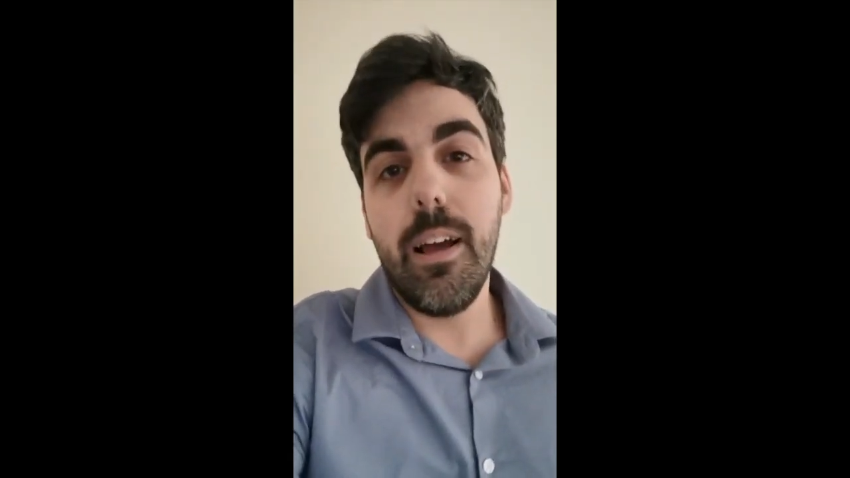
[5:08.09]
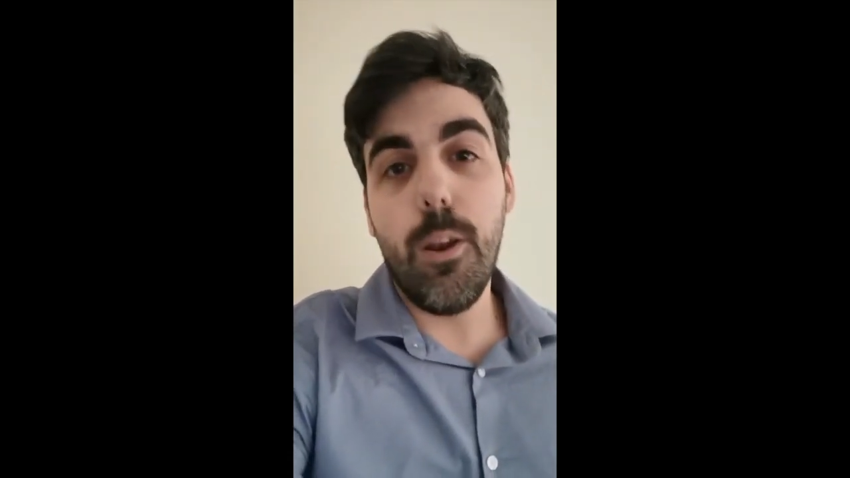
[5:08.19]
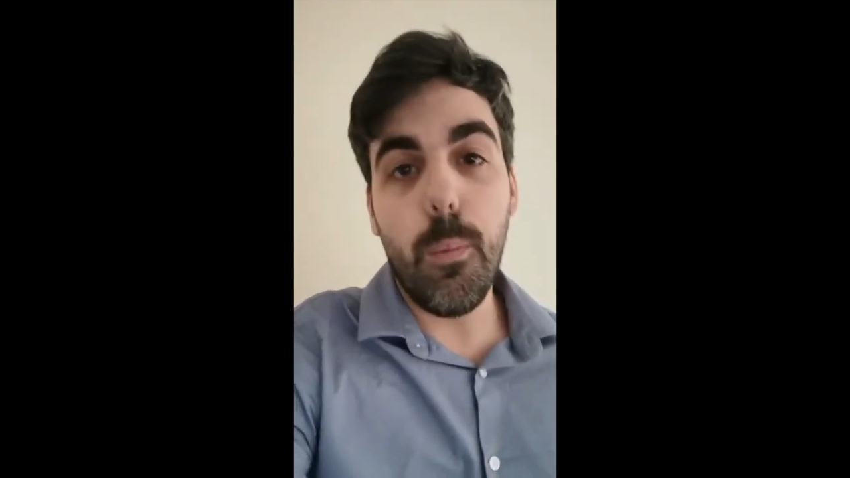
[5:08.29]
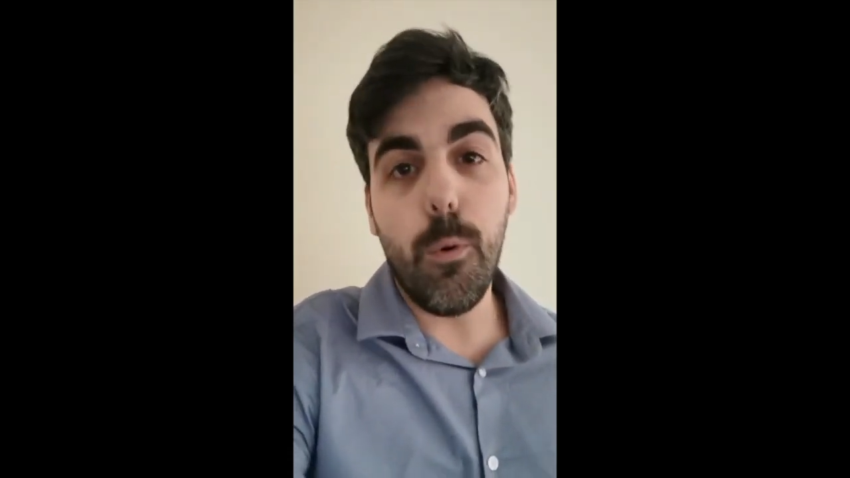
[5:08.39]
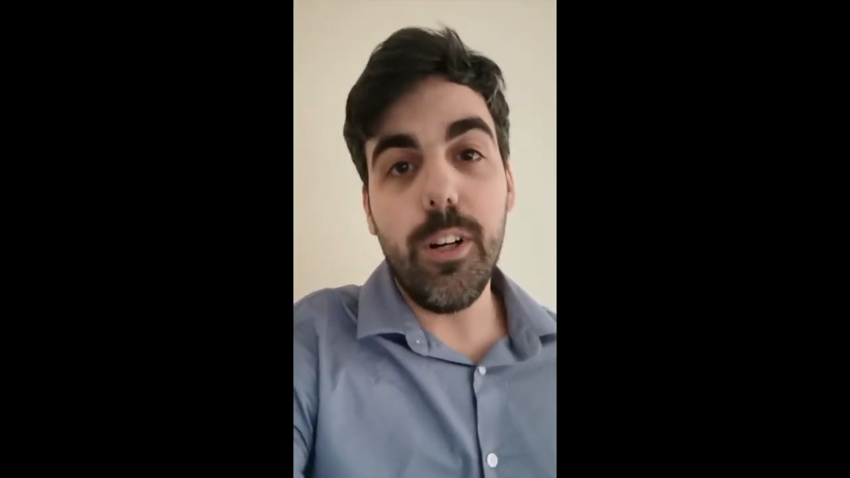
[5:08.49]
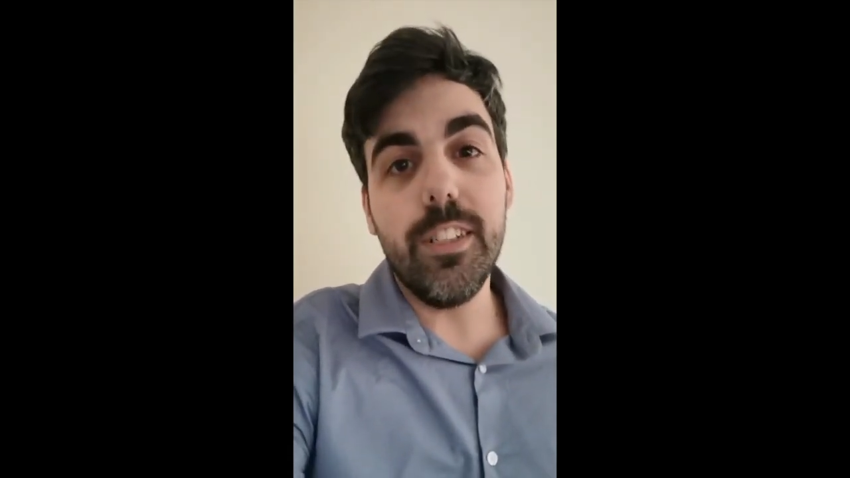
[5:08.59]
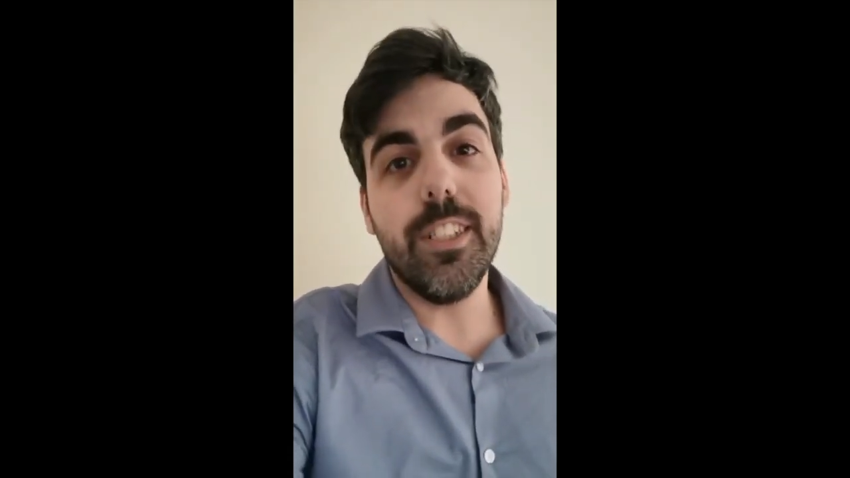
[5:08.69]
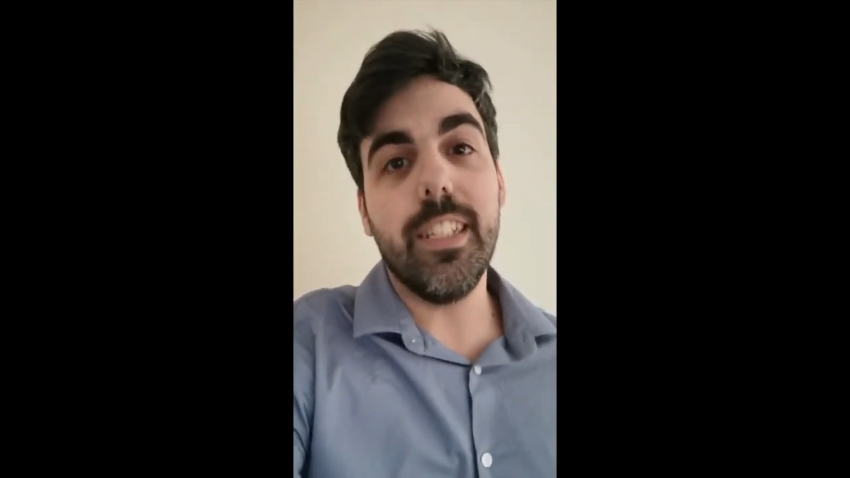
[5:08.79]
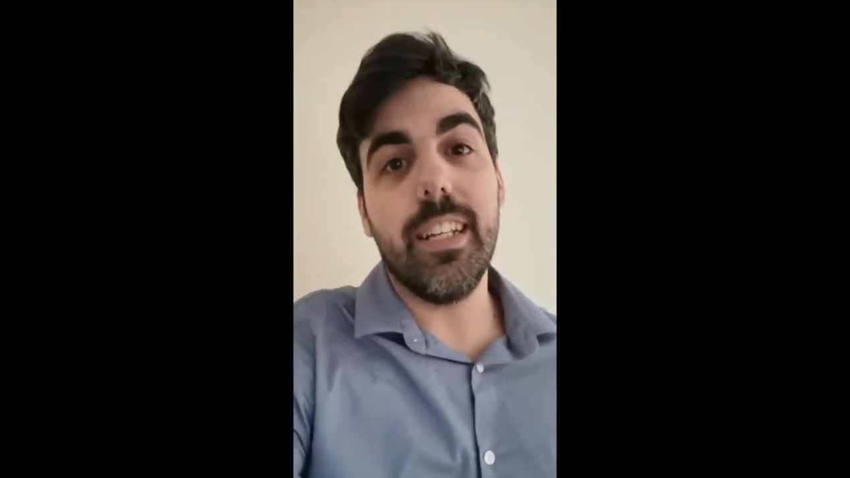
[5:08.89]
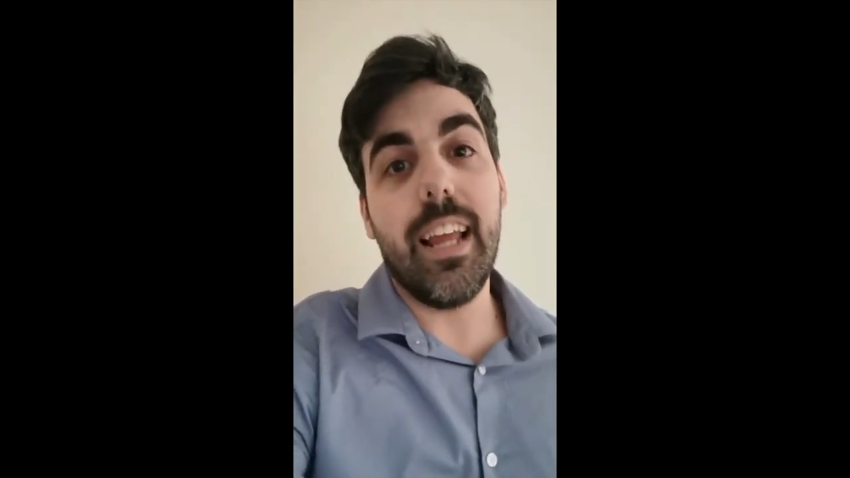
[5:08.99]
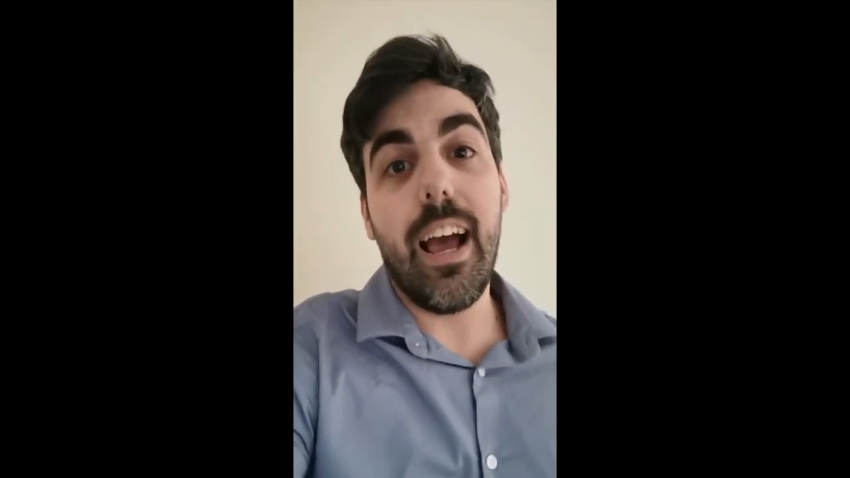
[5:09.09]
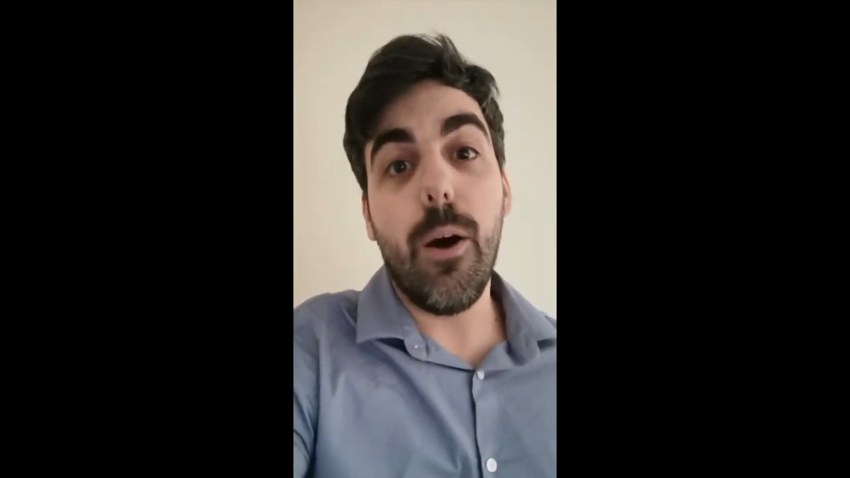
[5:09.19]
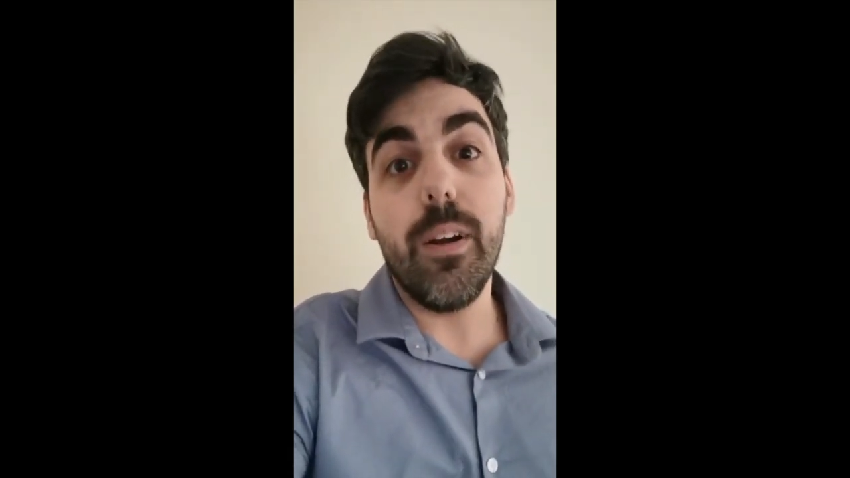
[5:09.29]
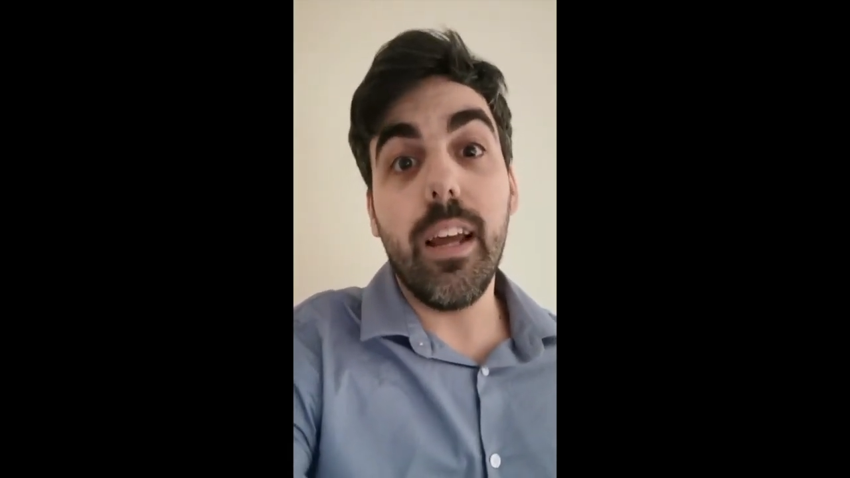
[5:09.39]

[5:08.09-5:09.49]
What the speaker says: a lot more interesting now,